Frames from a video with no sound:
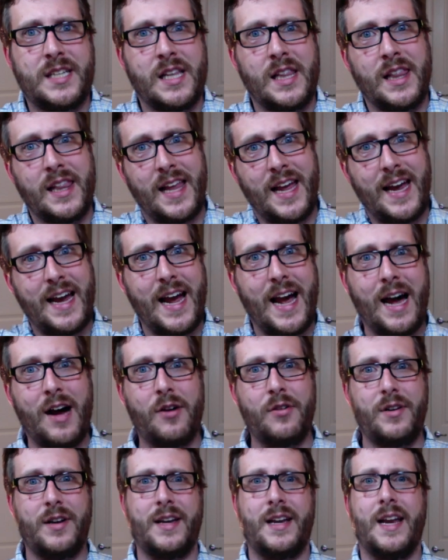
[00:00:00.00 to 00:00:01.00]
to lay
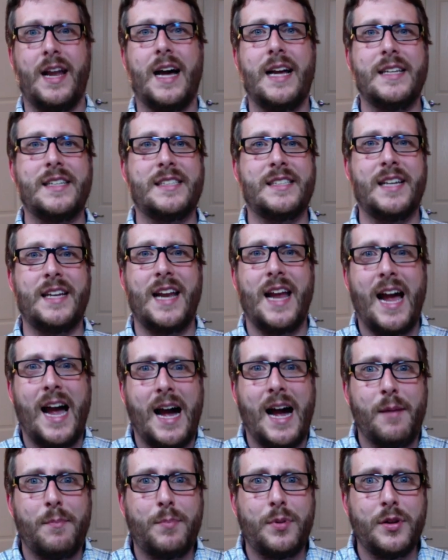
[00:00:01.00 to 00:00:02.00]
out nuts and
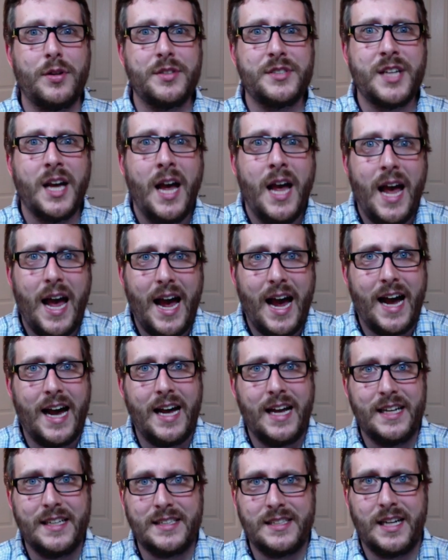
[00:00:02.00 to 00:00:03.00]
apples
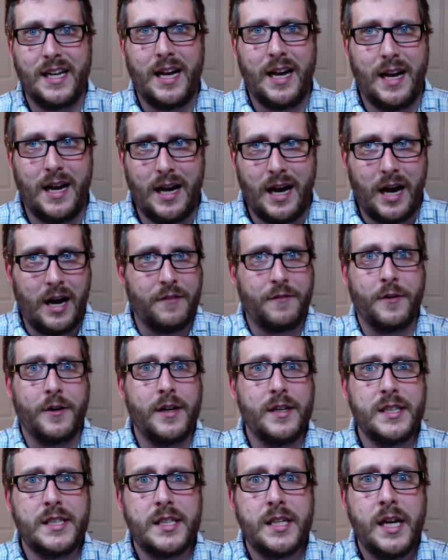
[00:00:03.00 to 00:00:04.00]
as uh,
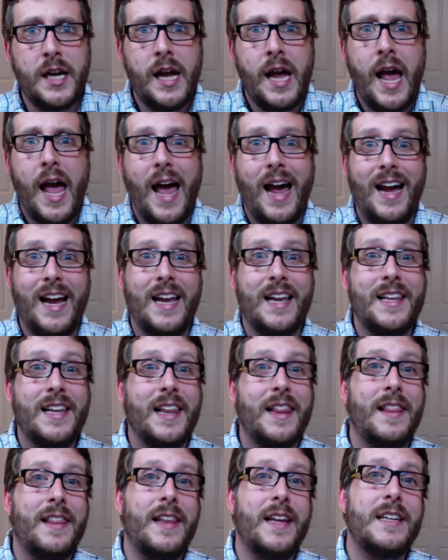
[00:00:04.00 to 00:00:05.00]
offerings, and
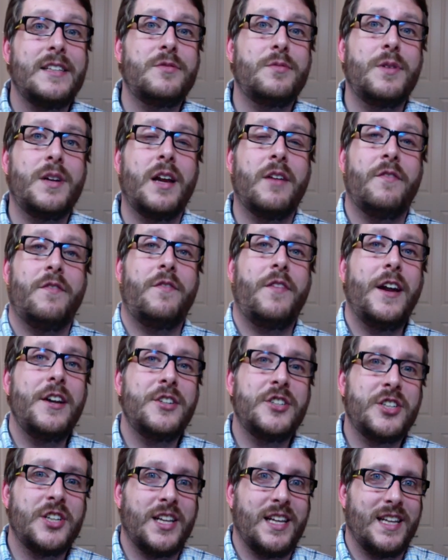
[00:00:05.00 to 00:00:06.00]
this would
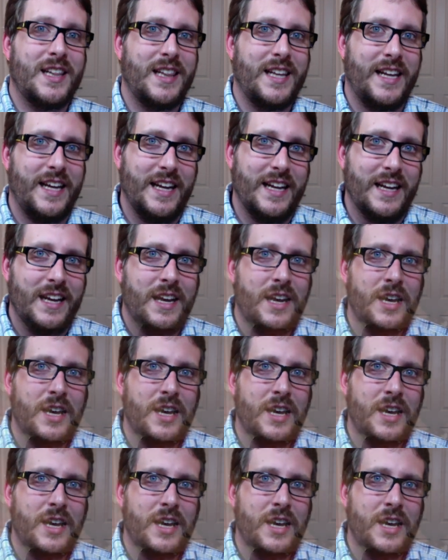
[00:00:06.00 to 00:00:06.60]
eventually lead